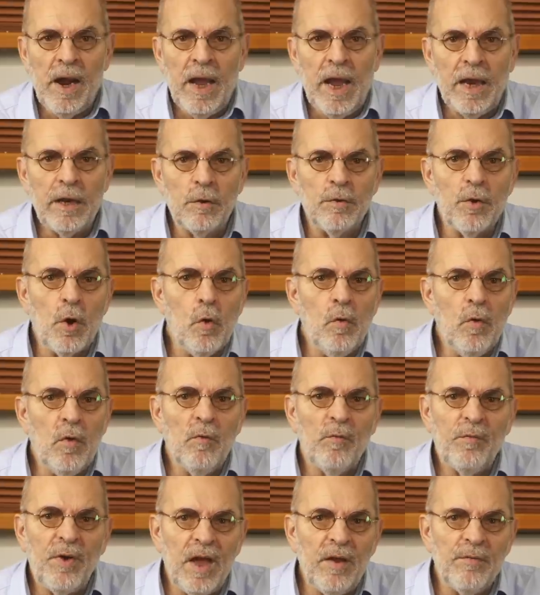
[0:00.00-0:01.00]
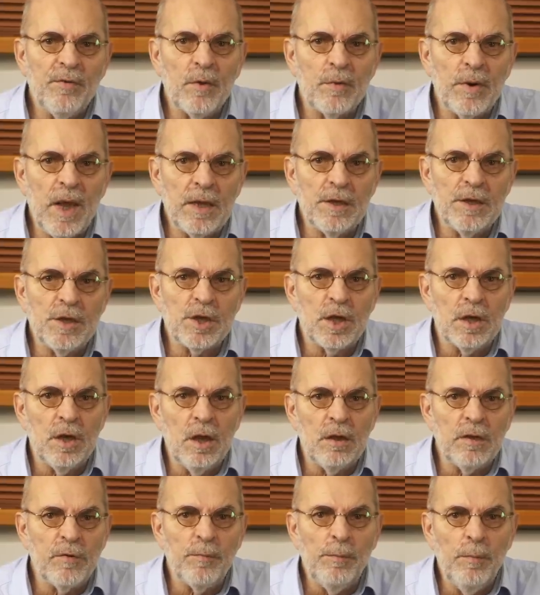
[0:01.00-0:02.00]
And although 5 grand is a
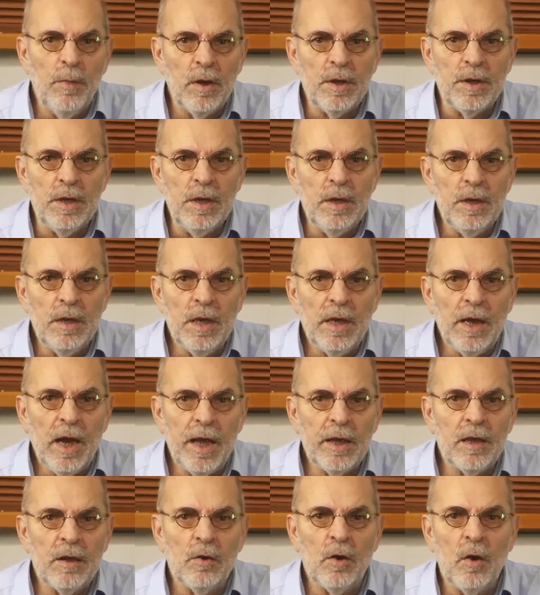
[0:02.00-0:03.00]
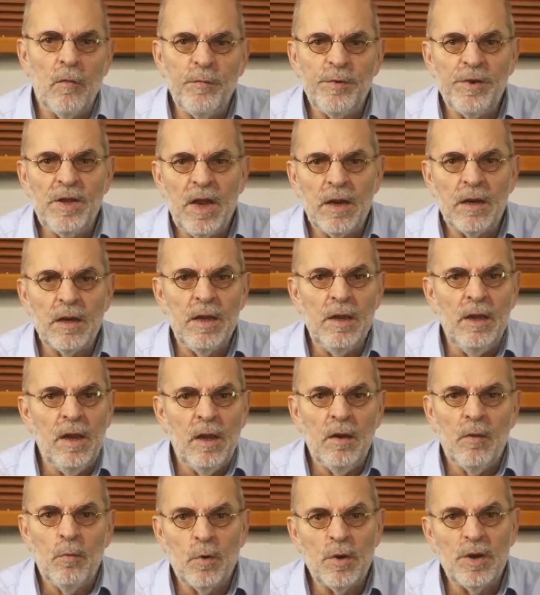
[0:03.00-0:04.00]
lot of money, I confidently
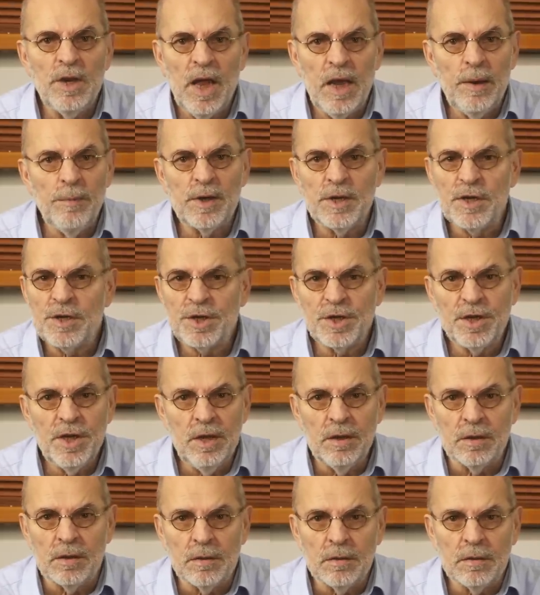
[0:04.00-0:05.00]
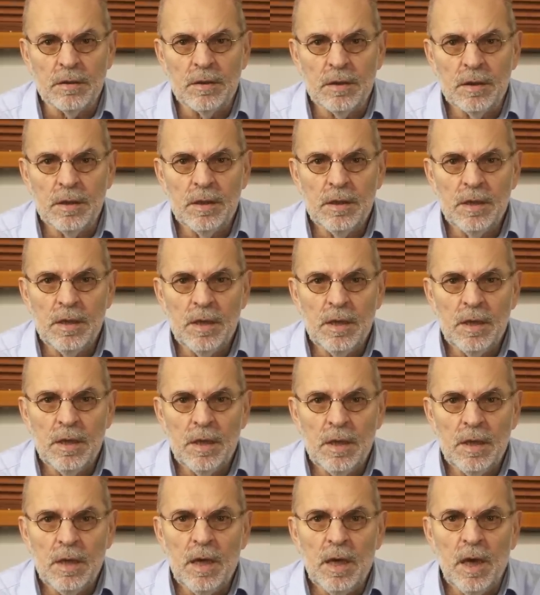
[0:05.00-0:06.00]
would name it a steal.
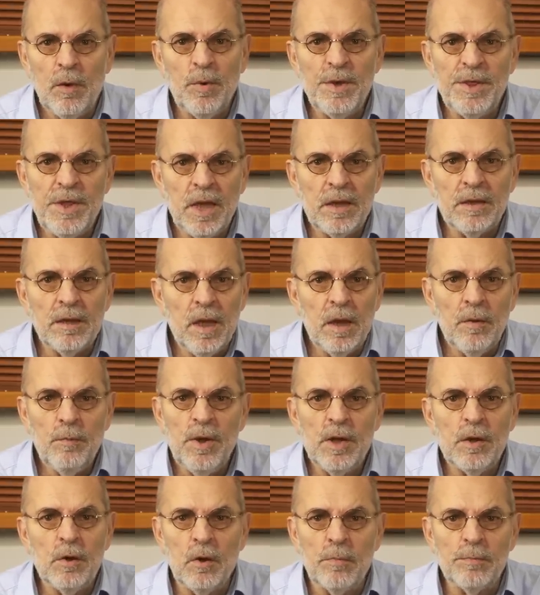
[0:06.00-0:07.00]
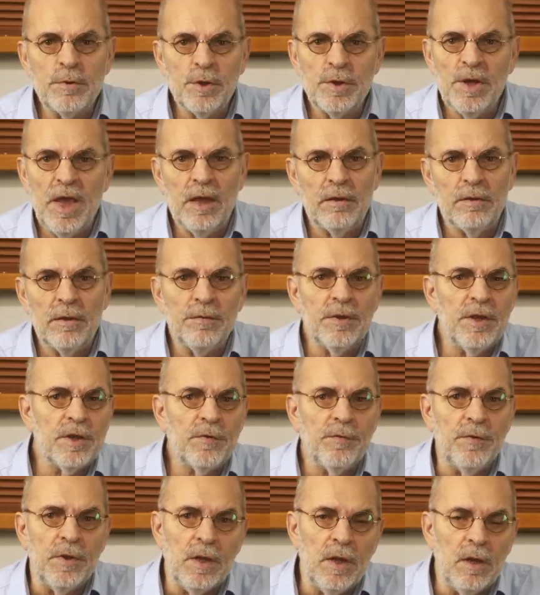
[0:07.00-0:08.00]
And with that, we come to the end of
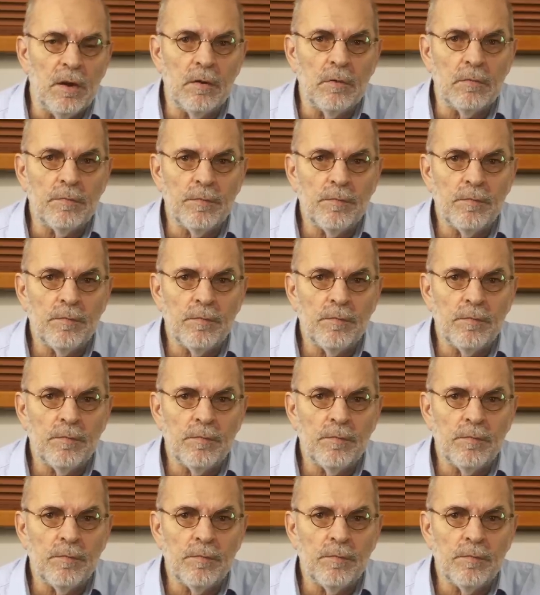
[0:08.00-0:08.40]
this video.